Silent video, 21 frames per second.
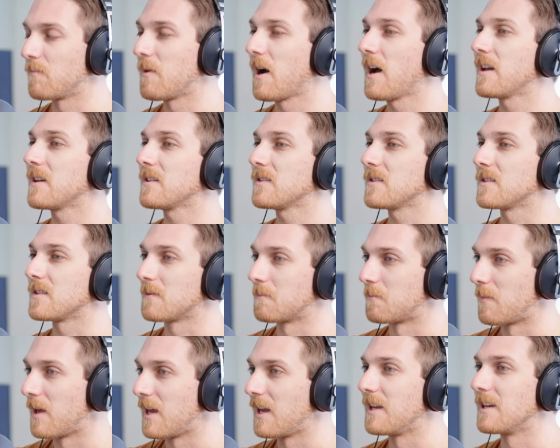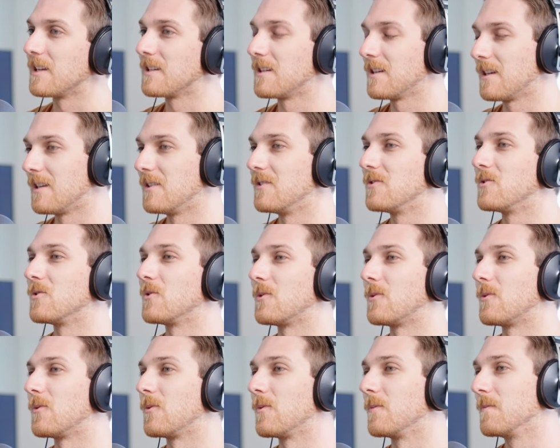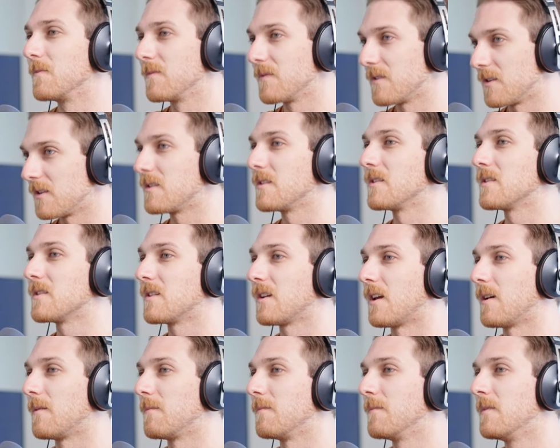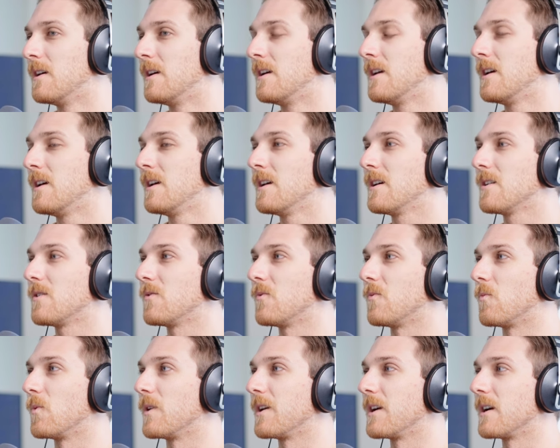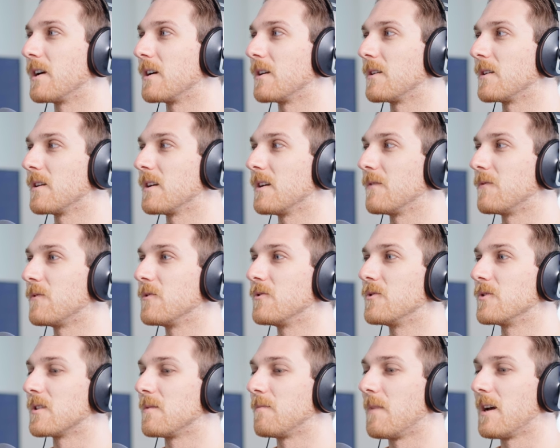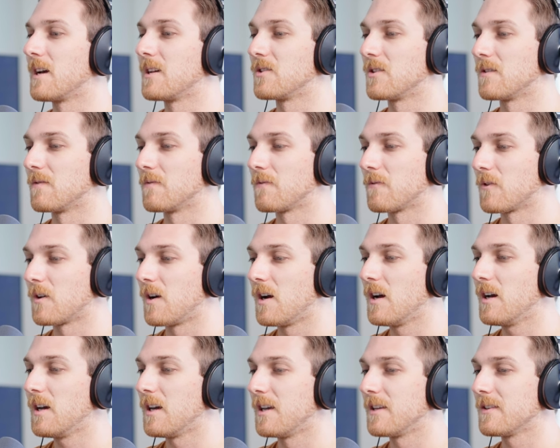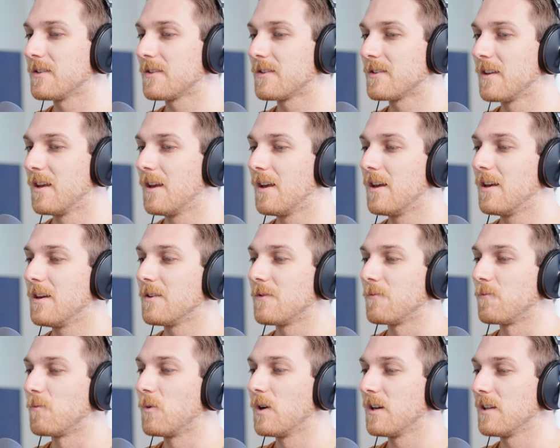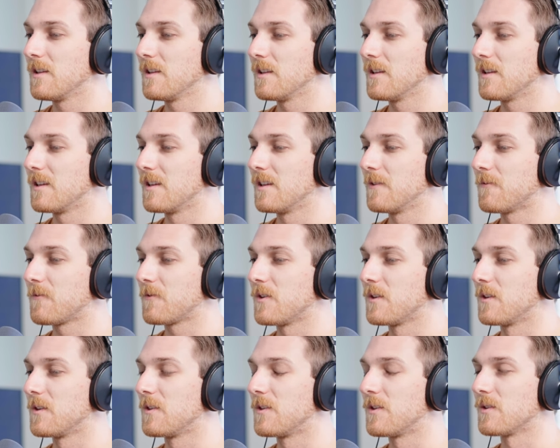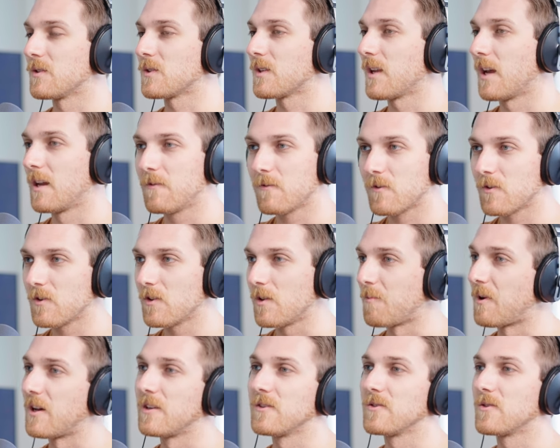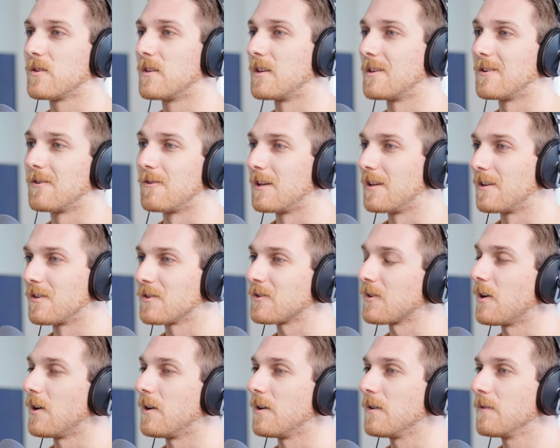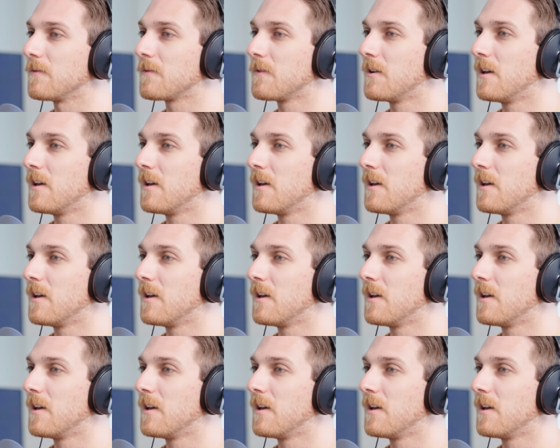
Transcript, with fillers: bias is baked into the system where if you just imagine for us, well, if the the cipher, the puzzle that you need to solve